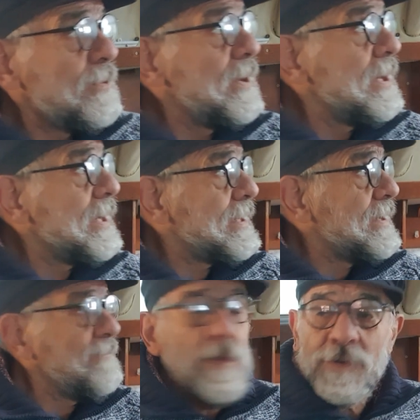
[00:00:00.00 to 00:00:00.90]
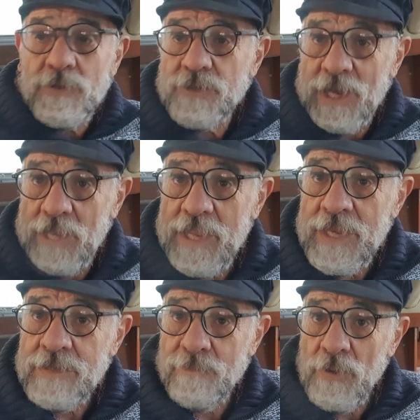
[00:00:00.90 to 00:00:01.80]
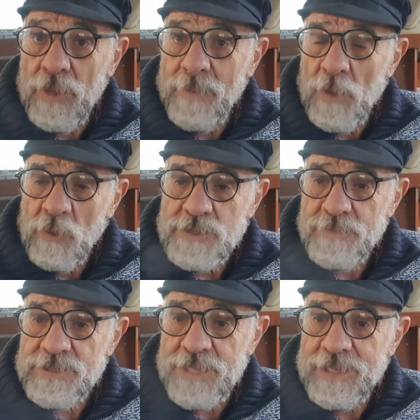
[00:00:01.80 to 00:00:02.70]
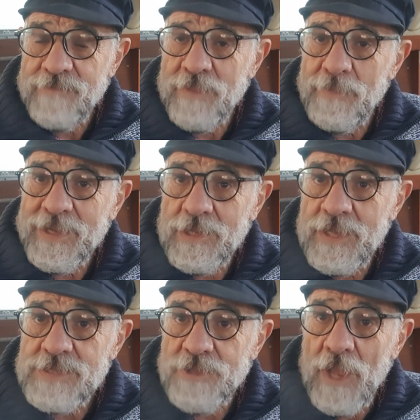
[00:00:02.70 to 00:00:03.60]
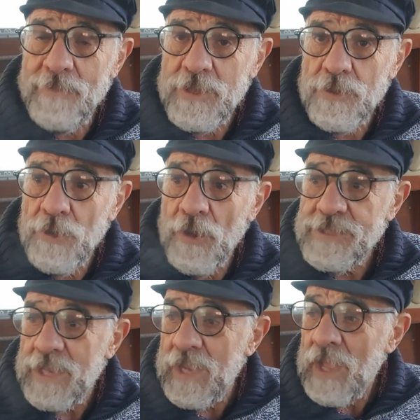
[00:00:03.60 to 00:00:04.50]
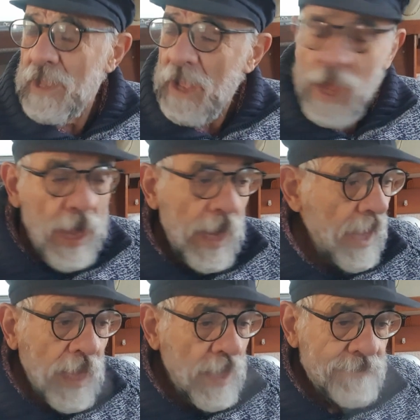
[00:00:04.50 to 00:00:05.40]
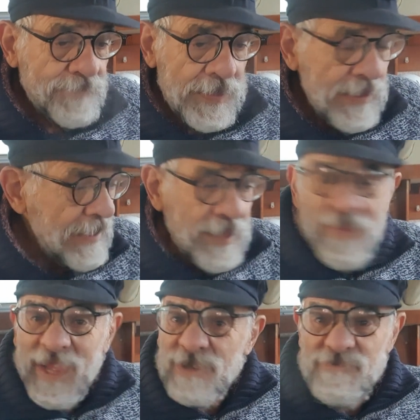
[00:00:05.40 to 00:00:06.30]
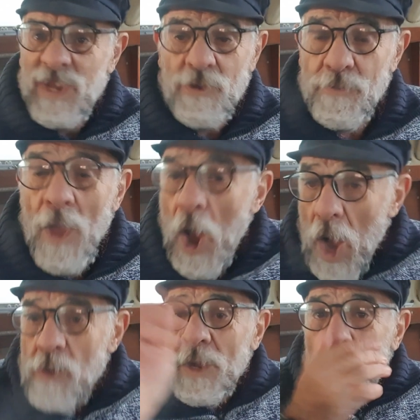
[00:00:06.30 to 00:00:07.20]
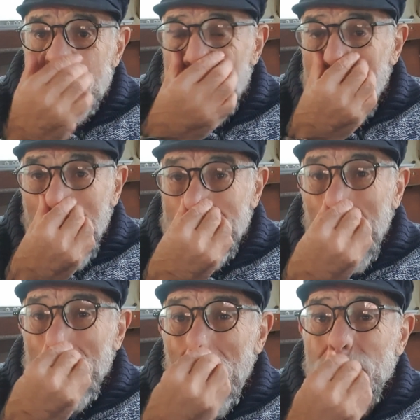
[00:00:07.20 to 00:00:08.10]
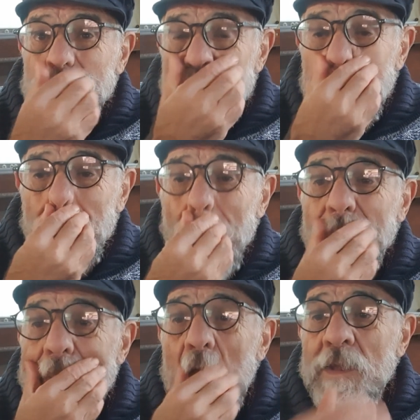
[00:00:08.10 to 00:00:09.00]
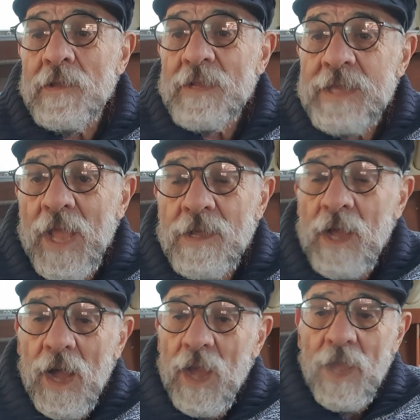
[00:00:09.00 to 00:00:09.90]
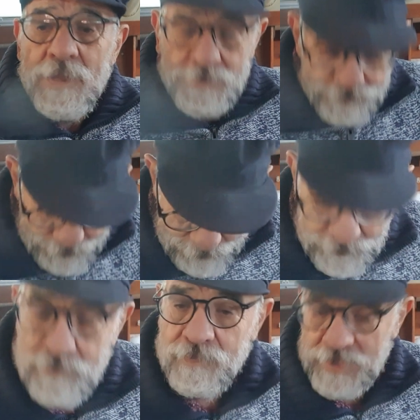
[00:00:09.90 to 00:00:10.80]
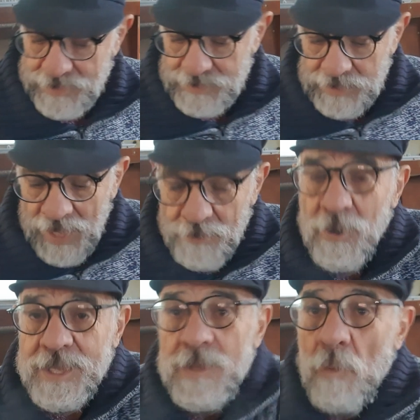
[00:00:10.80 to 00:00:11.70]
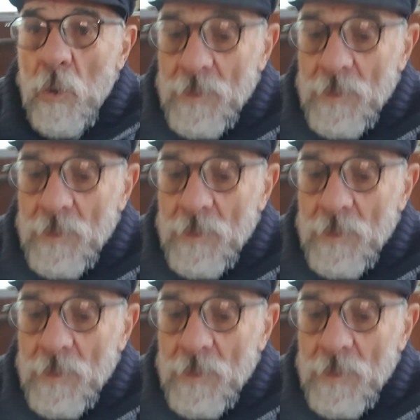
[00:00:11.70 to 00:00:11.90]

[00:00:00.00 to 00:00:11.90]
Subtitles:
we're going to give them a good clean, put them in the washing machine and give them a clean, so that'll be a good idea. Nothing else really on the boat. Oh, I will show you one thing. Yeah, how do I keep warm?